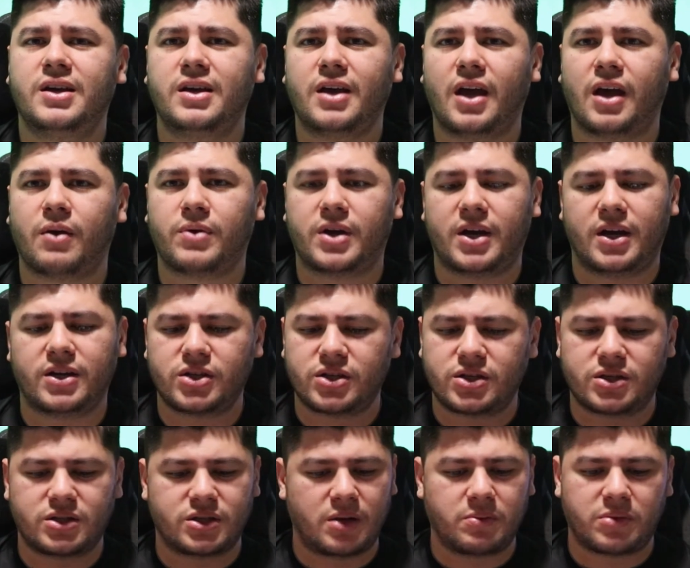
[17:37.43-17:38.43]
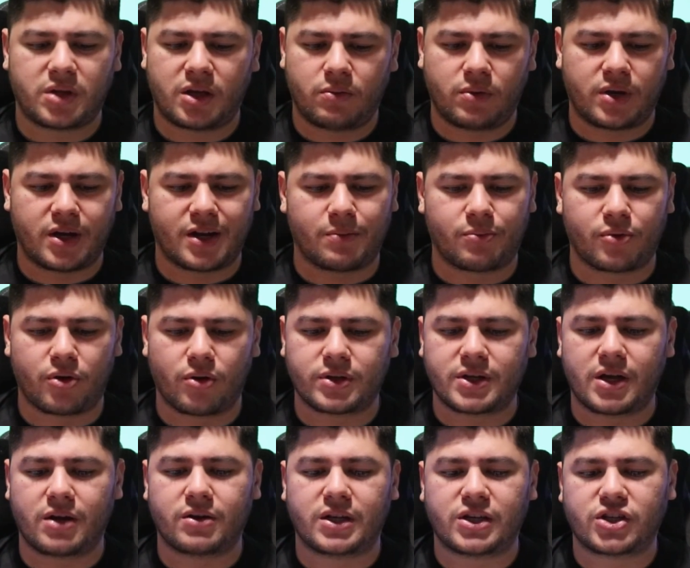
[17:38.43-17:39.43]
And we kind of just, same thing, we kind of broke
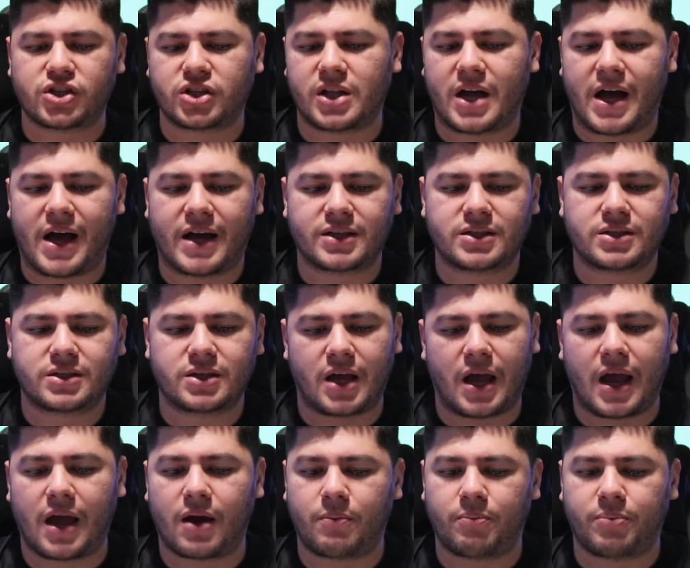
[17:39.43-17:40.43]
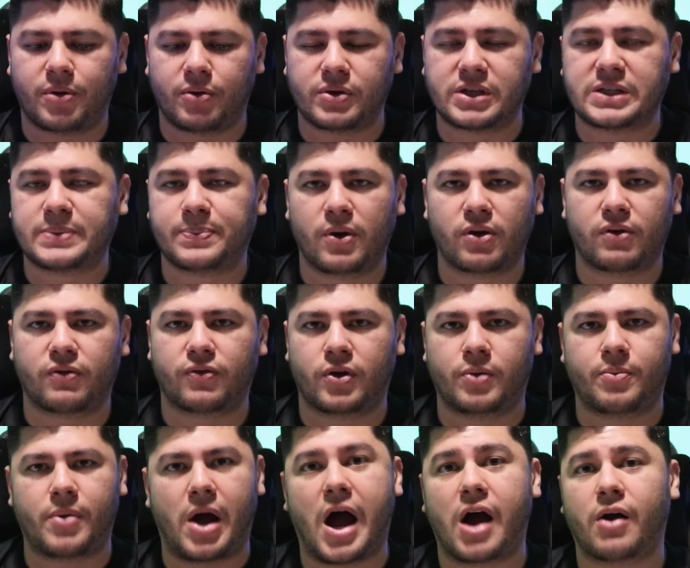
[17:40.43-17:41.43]
down each class, but we spoke
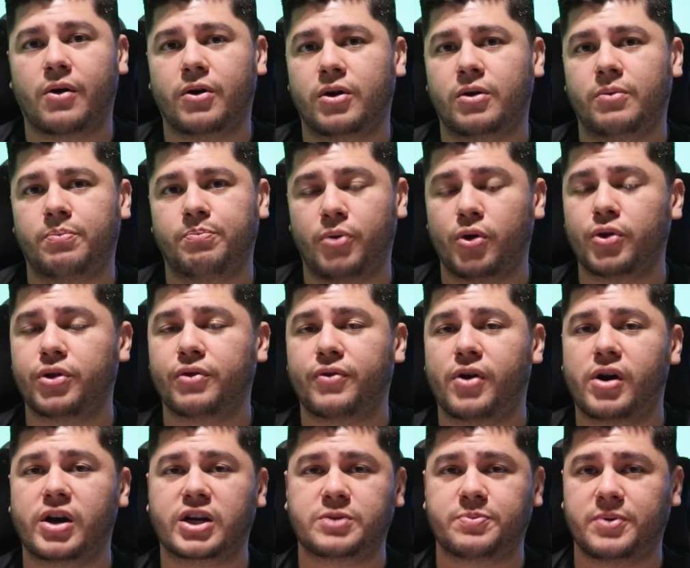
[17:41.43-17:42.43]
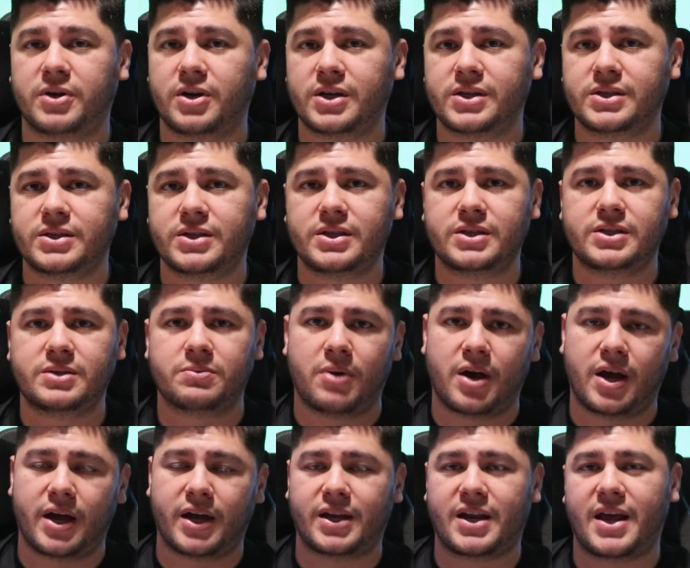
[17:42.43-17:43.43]
from both of our experiences,
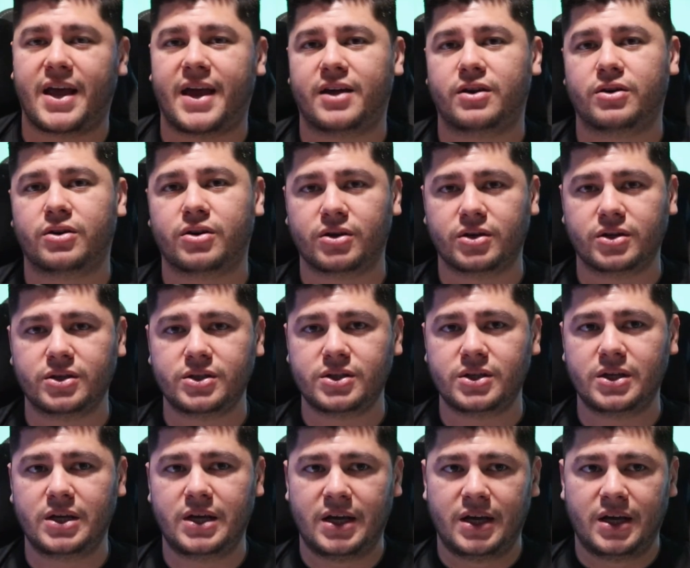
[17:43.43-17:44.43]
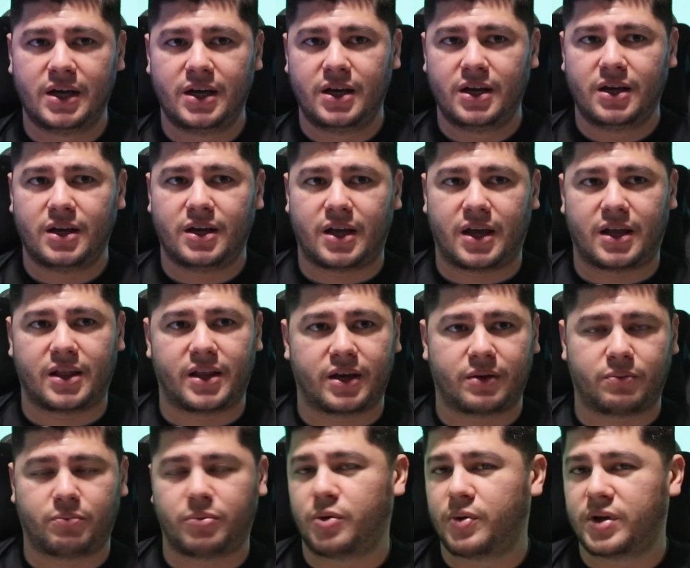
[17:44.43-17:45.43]
mine and hers. And
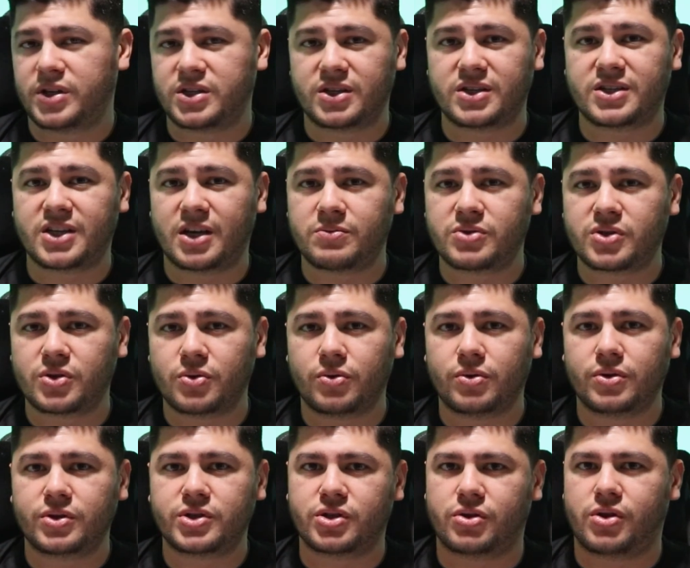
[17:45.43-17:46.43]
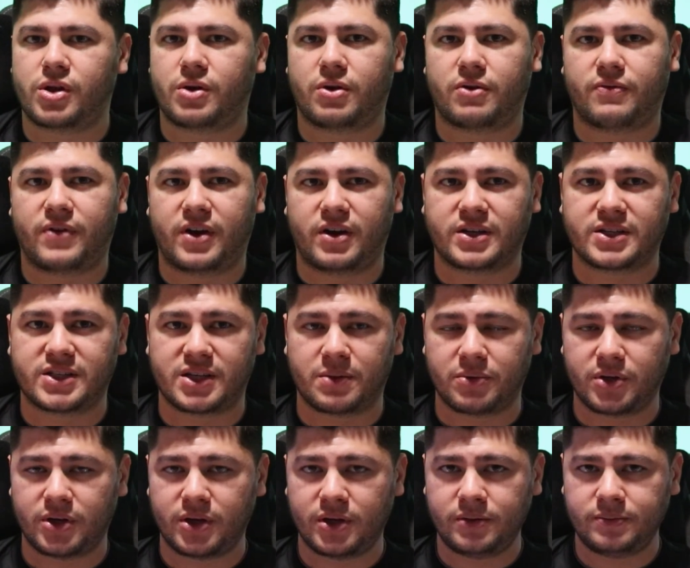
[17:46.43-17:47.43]
like, we went to the same school, so they were very
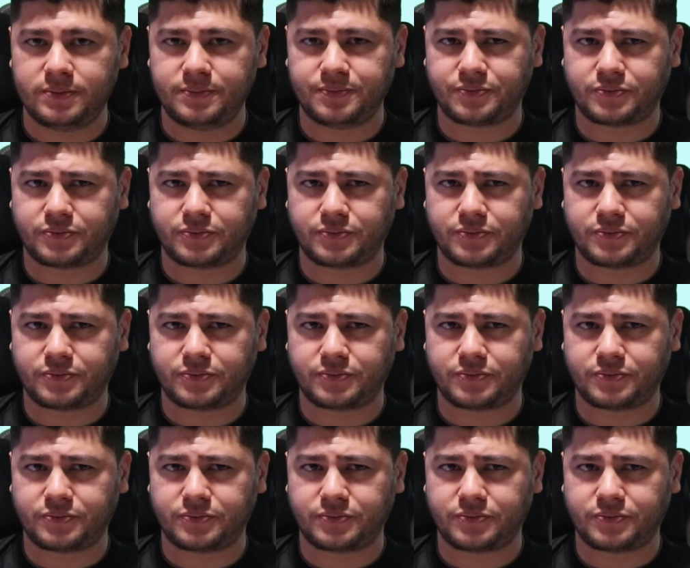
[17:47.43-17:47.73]
similar.